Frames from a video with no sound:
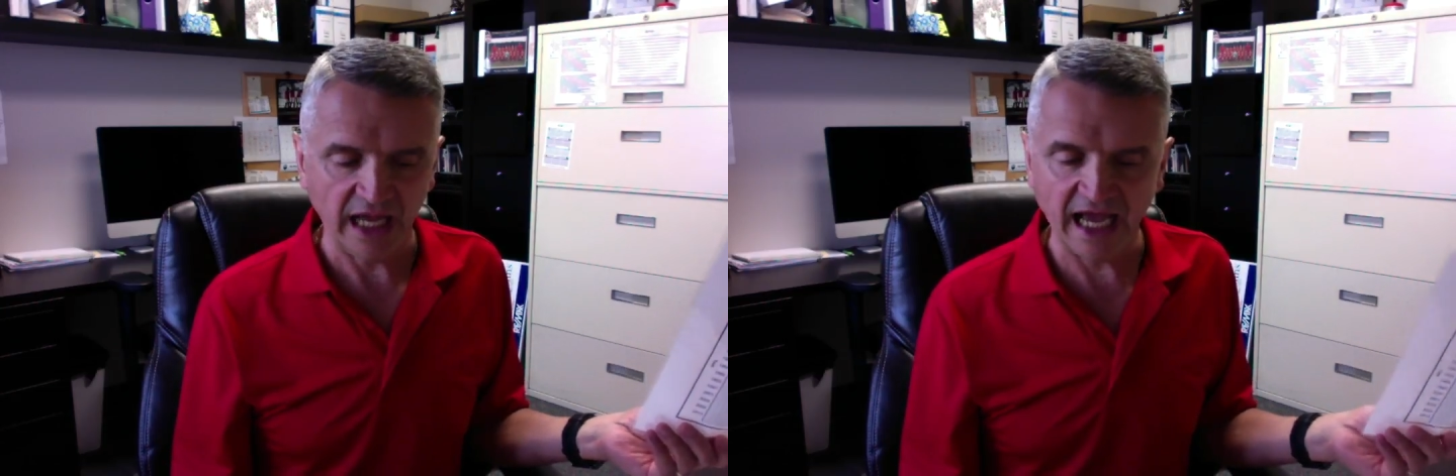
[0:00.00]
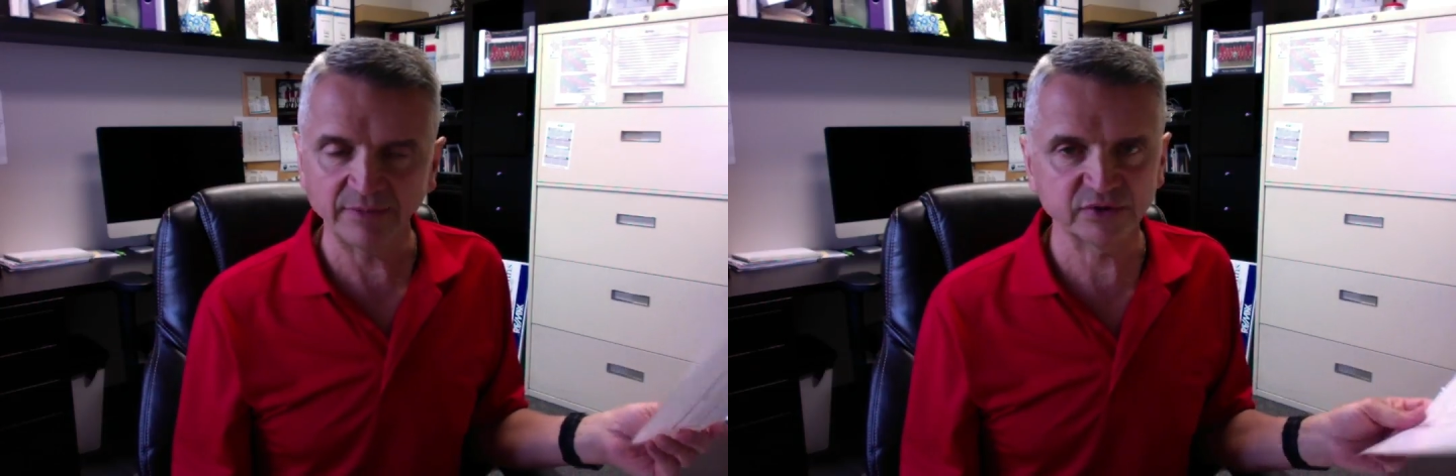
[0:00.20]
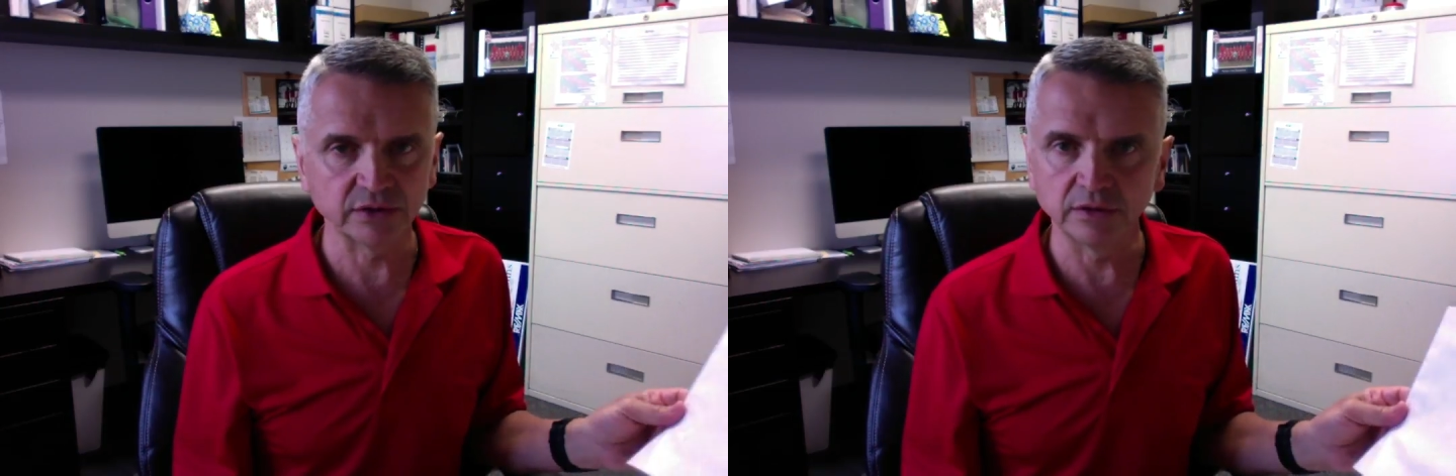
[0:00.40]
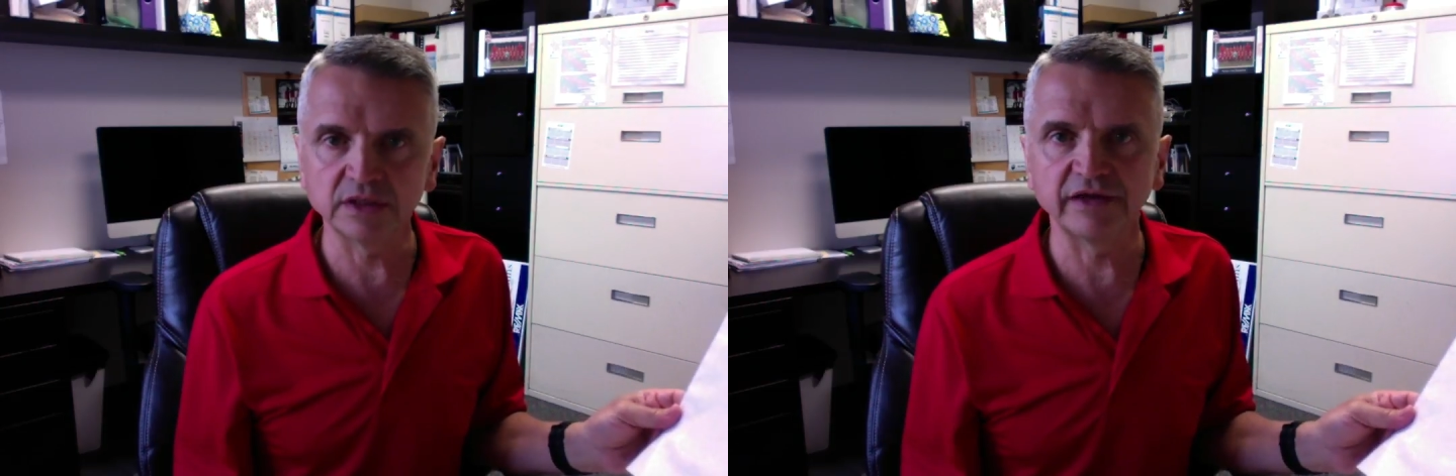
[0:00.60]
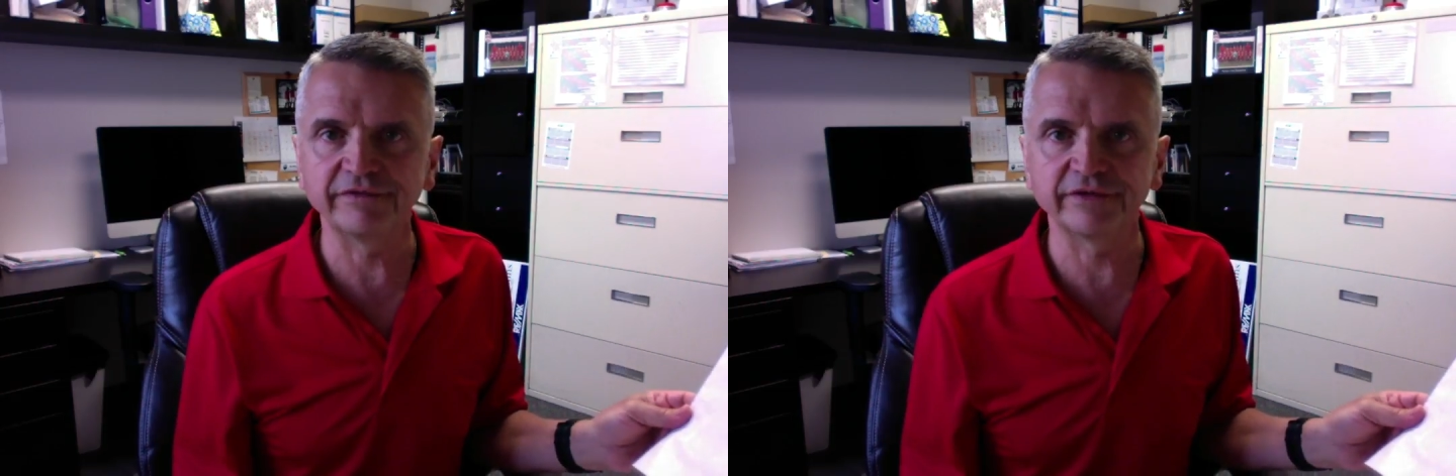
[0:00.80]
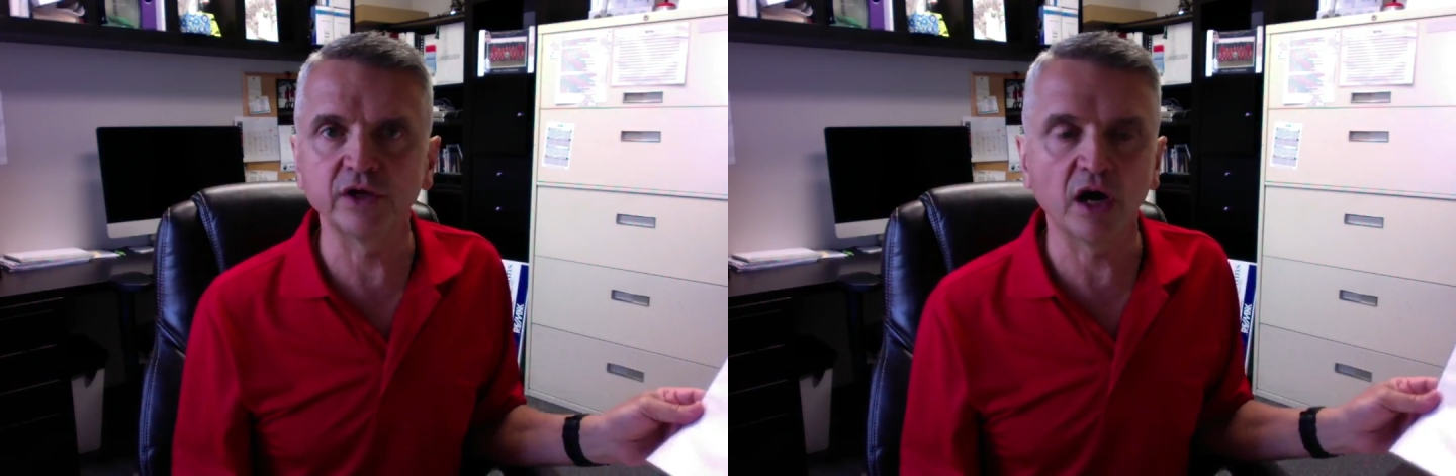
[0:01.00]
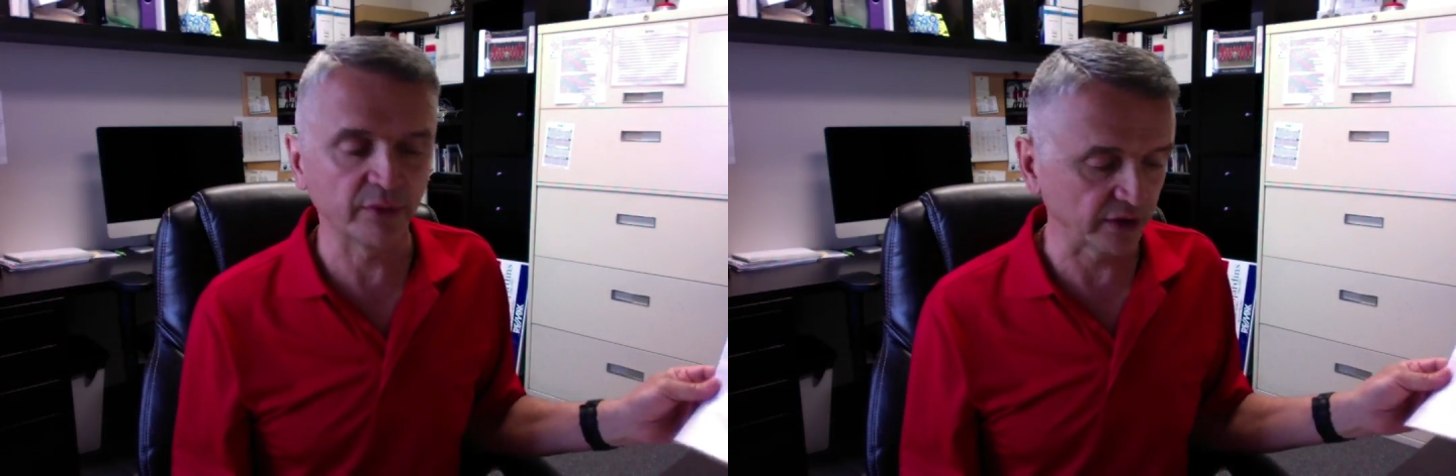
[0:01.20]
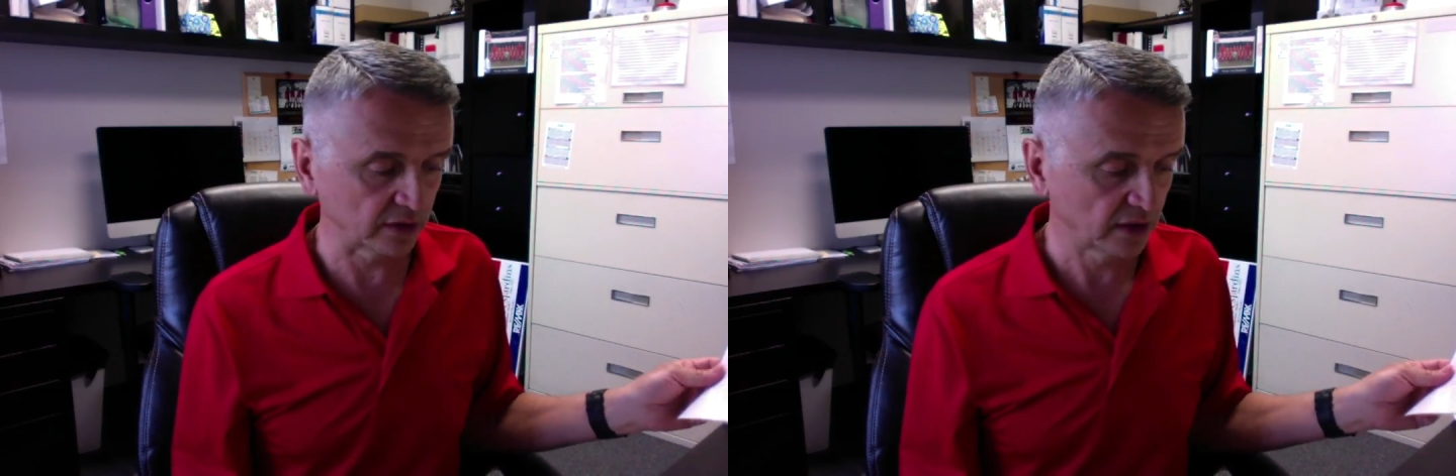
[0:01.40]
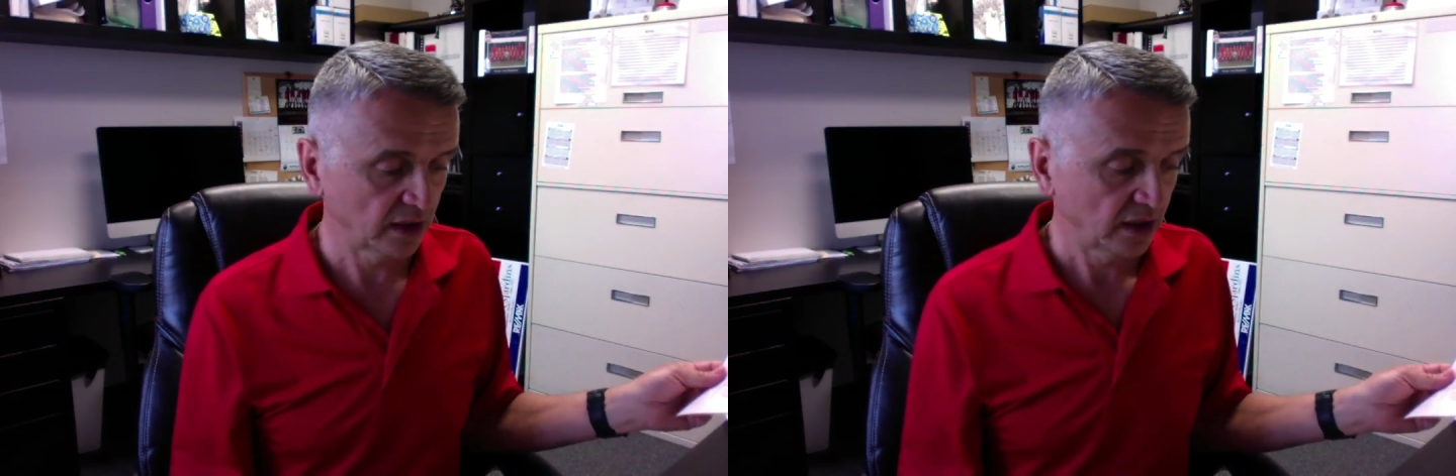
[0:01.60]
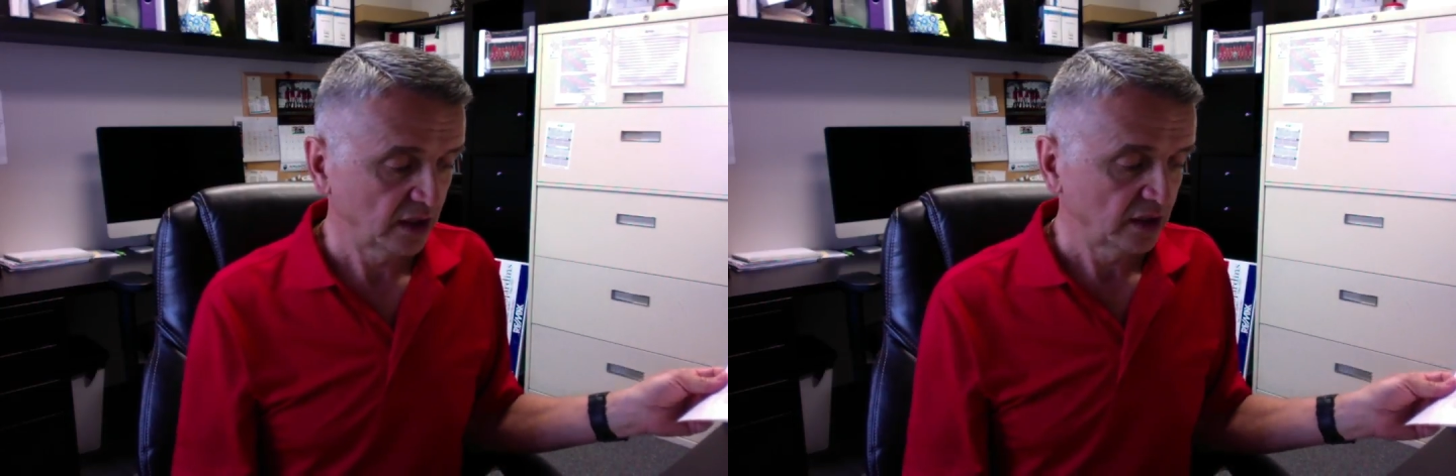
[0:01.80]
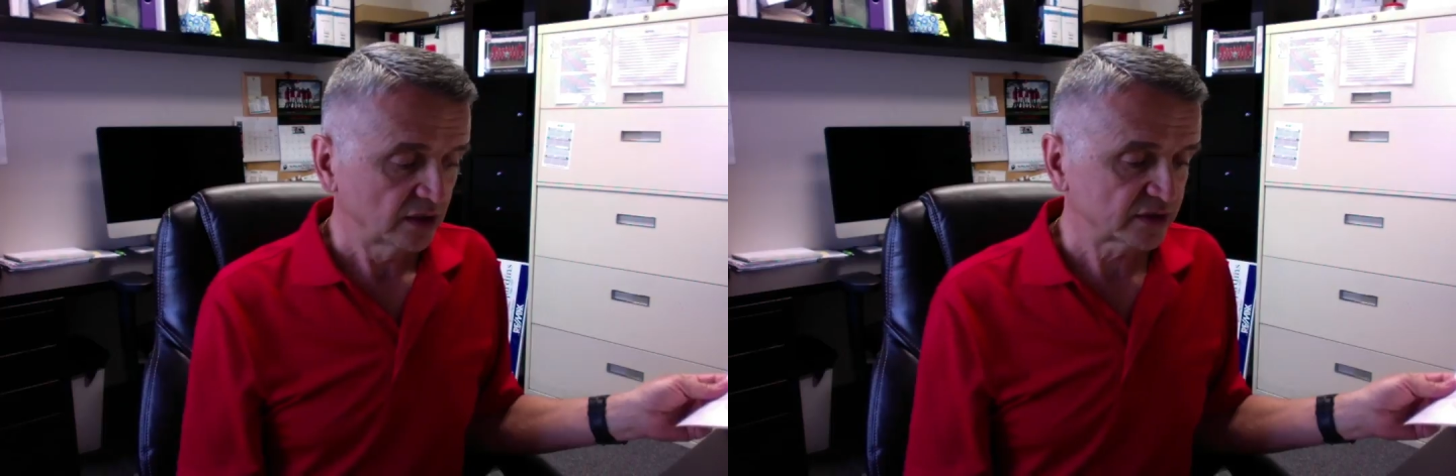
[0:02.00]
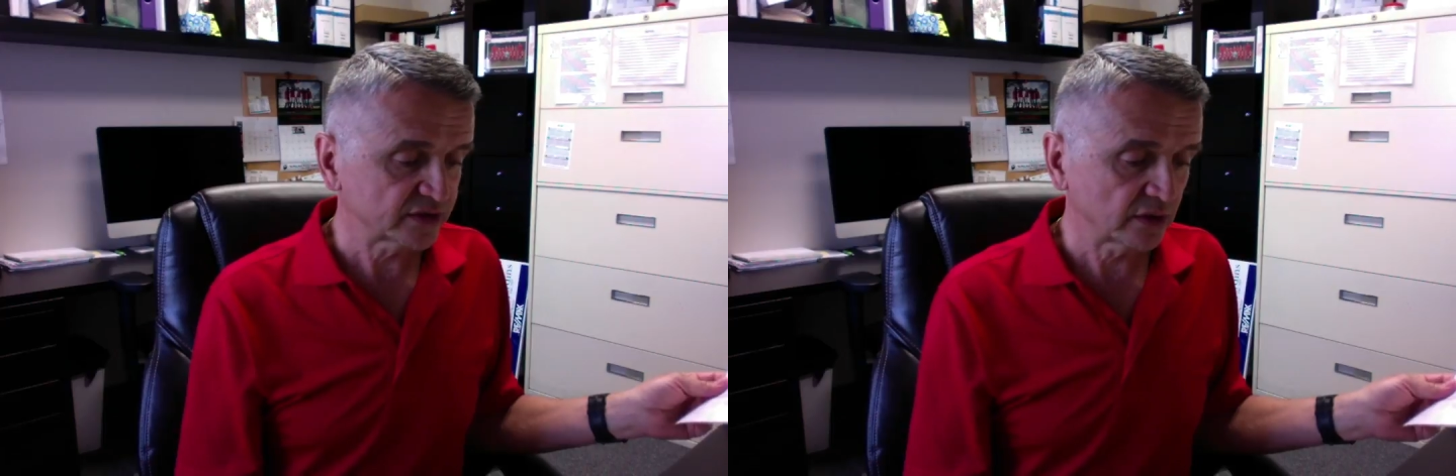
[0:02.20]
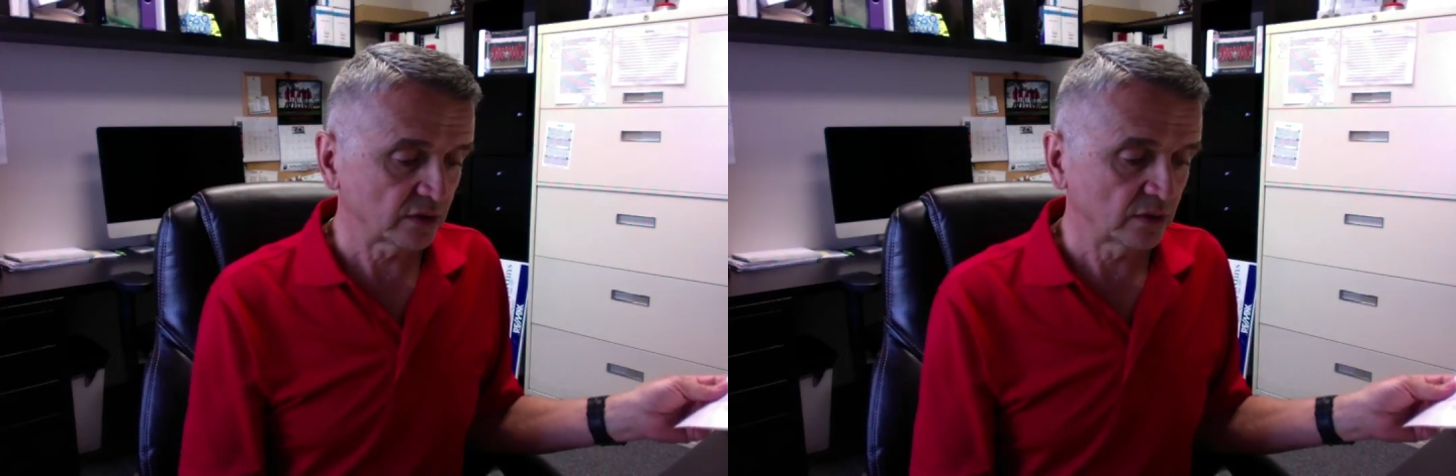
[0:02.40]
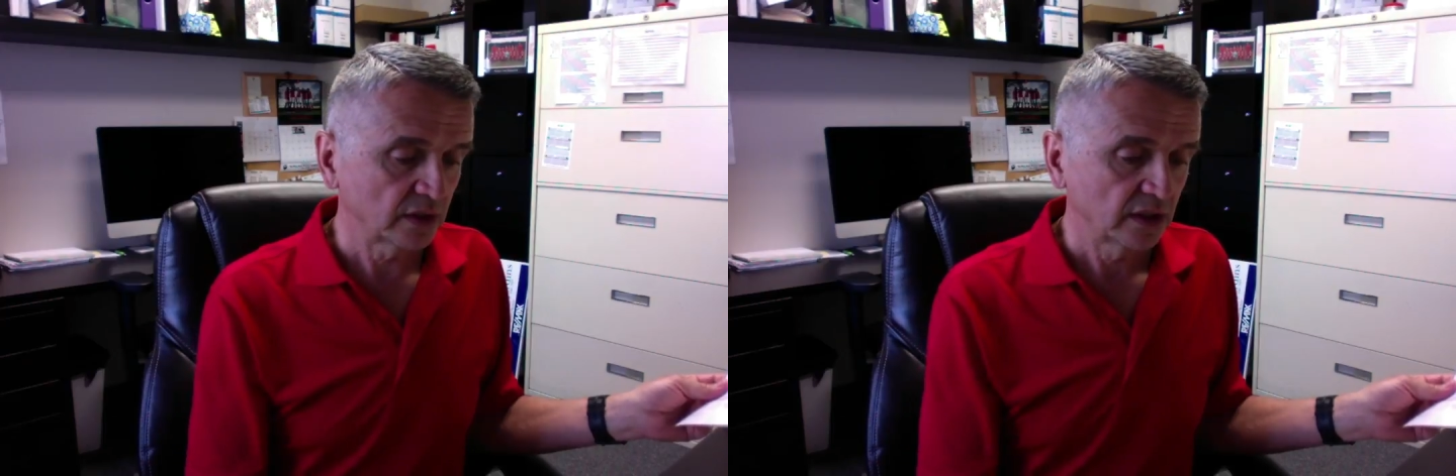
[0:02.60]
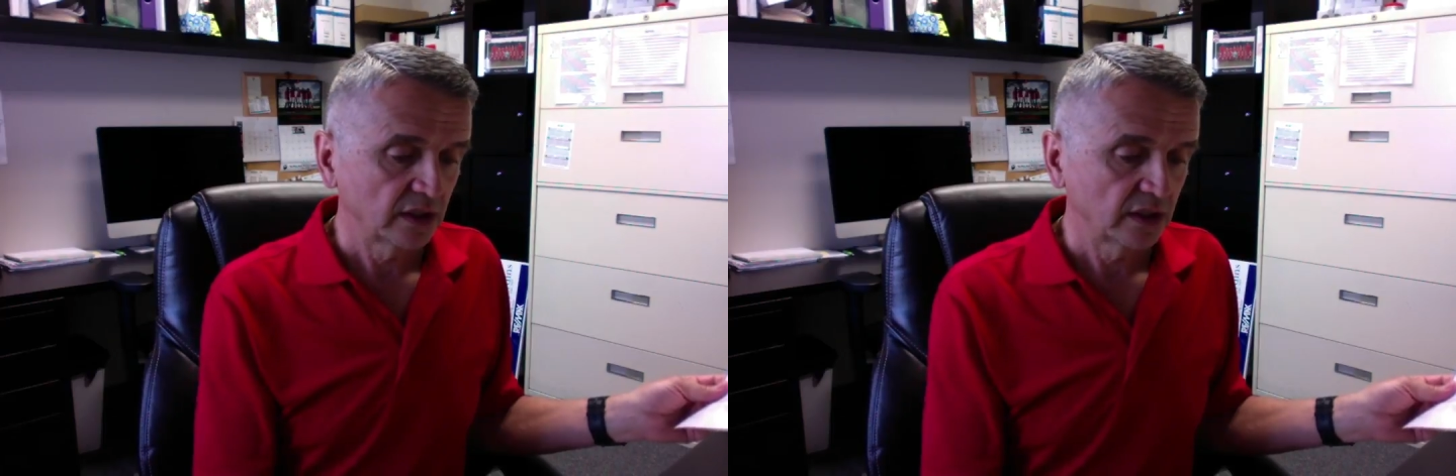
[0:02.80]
Absolutely phenomenal. So,